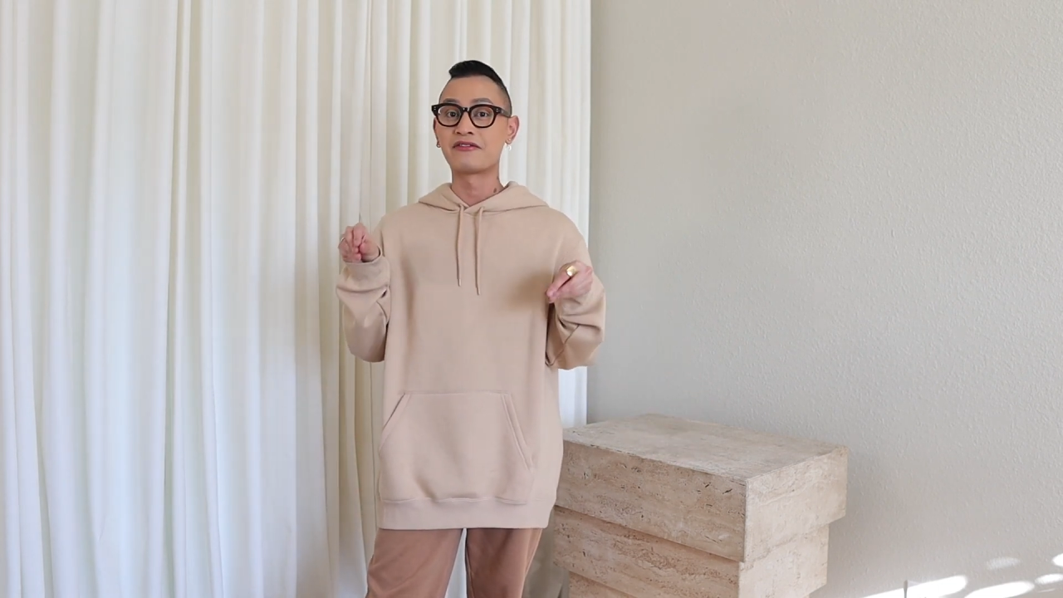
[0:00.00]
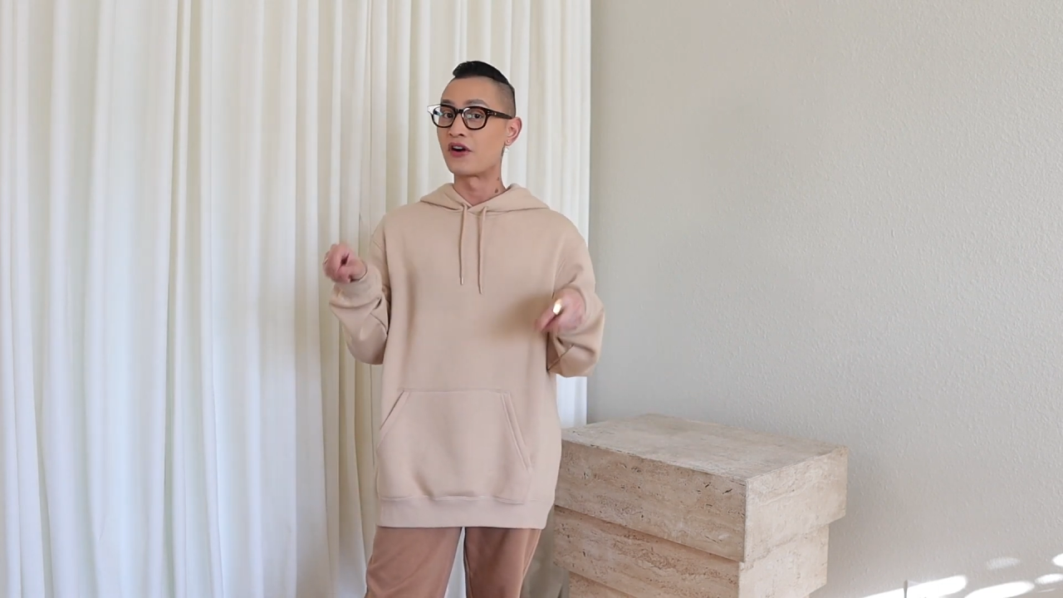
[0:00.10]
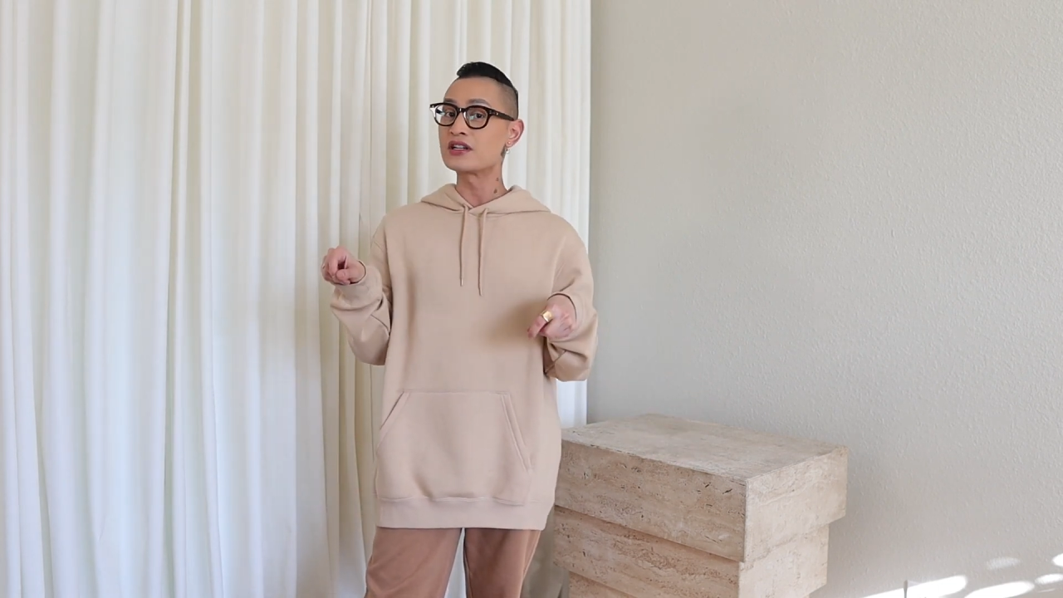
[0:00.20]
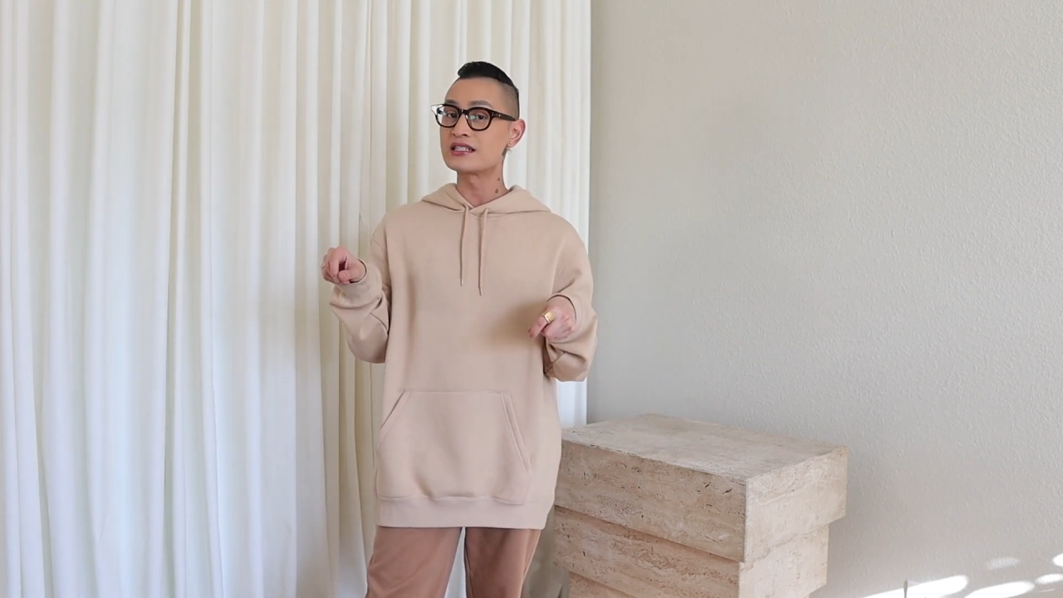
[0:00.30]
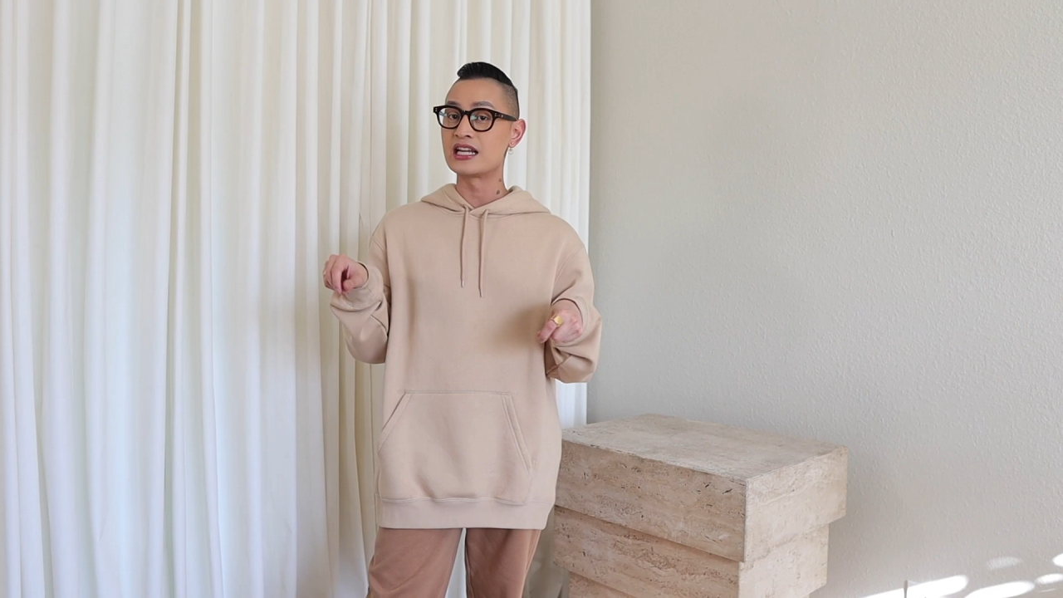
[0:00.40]

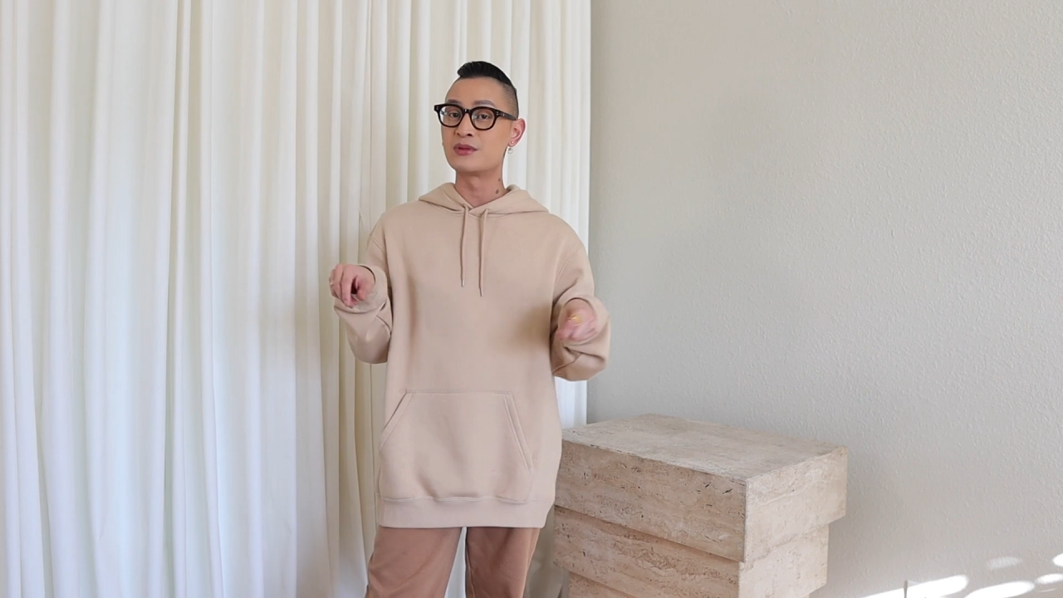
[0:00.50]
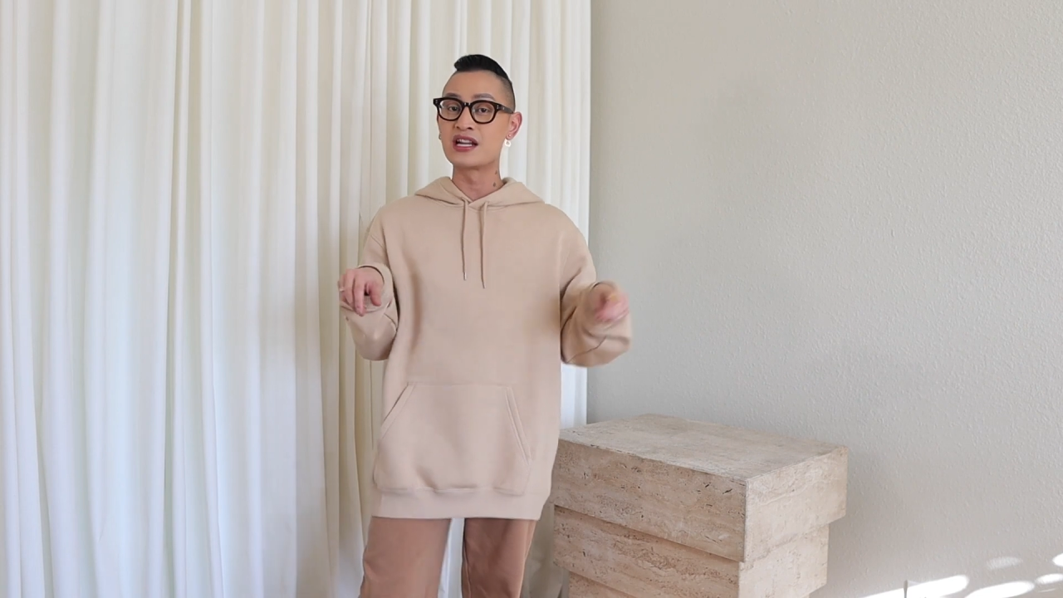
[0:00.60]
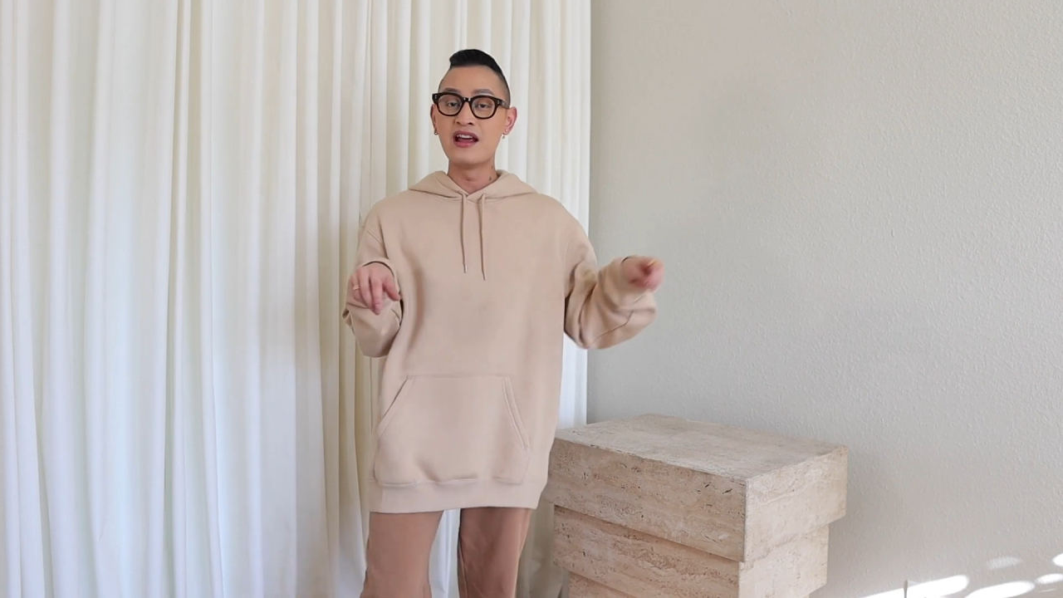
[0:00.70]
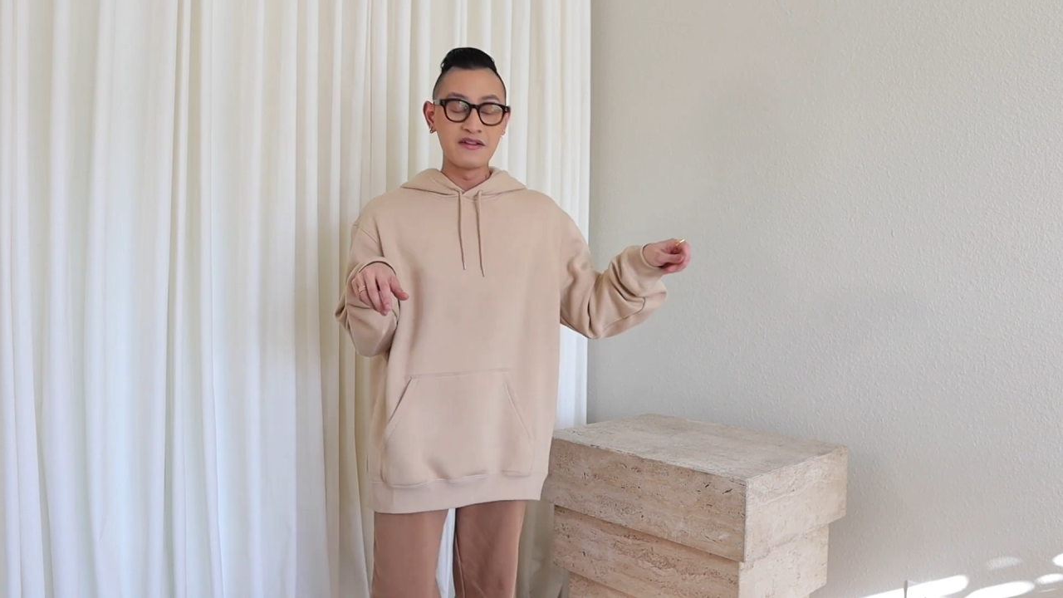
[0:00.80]
First Dibs